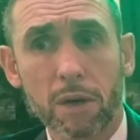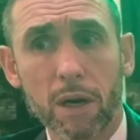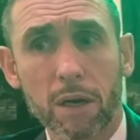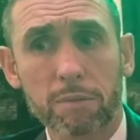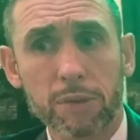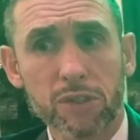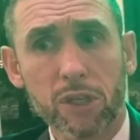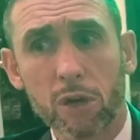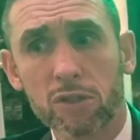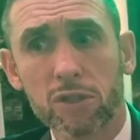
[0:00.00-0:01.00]
But to
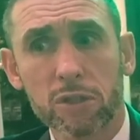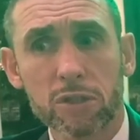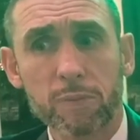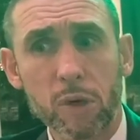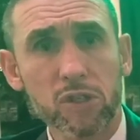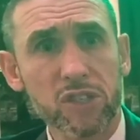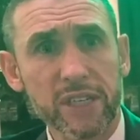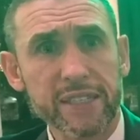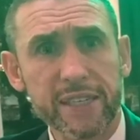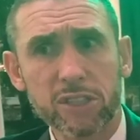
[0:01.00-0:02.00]
go to Spurs as
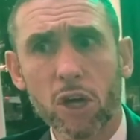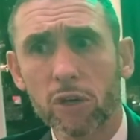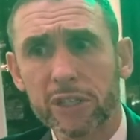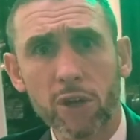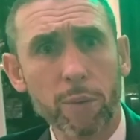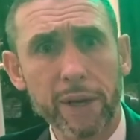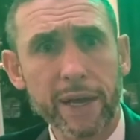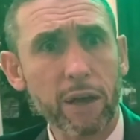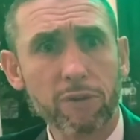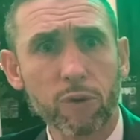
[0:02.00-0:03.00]
they did, totally
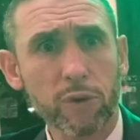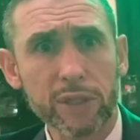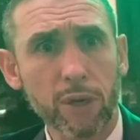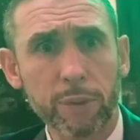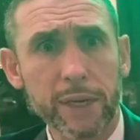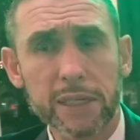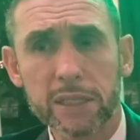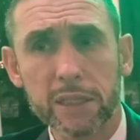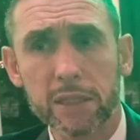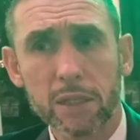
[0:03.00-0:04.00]
dominate, I thought they dominated,